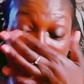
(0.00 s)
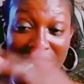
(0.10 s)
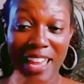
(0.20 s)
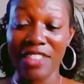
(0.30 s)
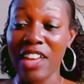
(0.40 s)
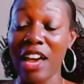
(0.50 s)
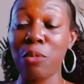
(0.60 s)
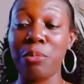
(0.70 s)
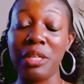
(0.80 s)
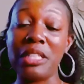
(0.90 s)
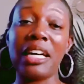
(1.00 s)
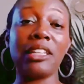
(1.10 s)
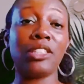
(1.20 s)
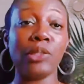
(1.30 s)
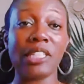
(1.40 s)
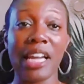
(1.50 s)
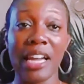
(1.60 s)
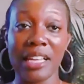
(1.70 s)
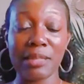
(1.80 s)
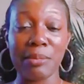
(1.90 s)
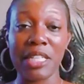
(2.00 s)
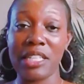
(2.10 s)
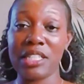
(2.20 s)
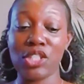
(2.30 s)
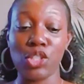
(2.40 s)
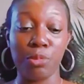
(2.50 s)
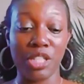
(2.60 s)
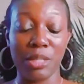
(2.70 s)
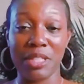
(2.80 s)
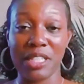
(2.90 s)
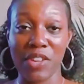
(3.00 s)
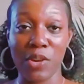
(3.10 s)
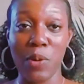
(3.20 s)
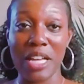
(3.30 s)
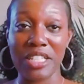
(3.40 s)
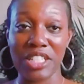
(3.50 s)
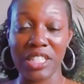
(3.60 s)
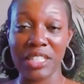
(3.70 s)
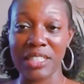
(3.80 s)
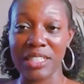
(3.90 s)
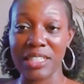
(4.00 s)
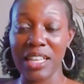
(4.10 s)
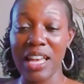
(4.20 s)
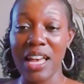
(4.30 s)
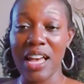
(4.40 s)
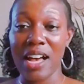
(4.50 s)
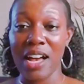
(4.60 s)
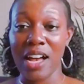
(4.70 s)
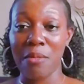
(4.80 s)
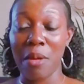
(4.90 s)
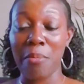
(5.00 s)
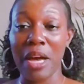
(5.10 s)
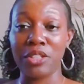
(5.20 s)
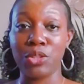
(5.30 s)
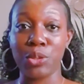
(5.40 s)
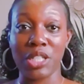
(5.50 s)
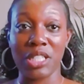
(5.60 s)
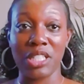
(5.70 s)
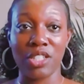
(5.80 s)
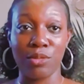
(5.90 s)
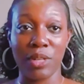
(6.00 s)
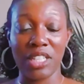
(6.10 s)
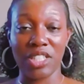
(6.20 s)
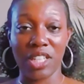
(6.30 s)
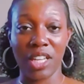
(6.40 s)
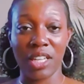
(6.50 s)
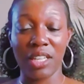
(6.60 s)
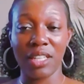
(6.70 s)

yeah, that will be like you can ask me super specific questions um, about your situation.